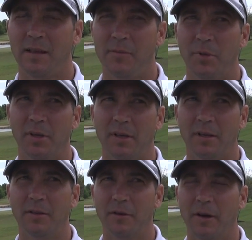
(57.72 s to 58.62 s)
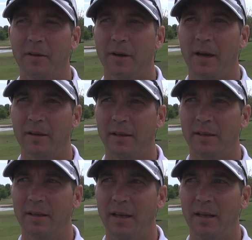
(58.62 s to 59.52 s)
And he played another great round
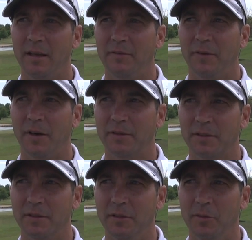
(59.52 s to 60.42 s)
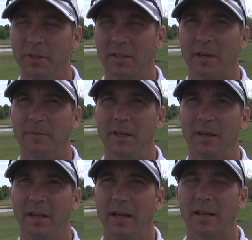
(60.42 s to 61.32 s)
again today. He faltered a little bit coming
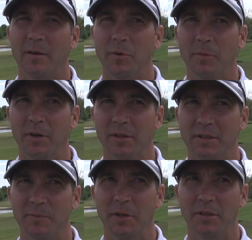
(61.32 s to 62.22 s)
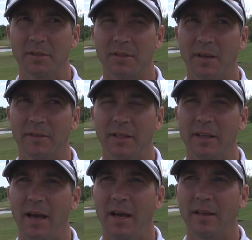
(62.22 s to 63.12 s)
in, had a couple bogeys, bogeyed 7
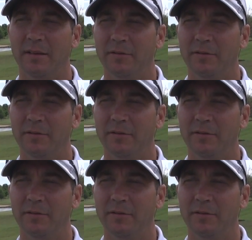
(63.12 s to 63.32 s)
and 9,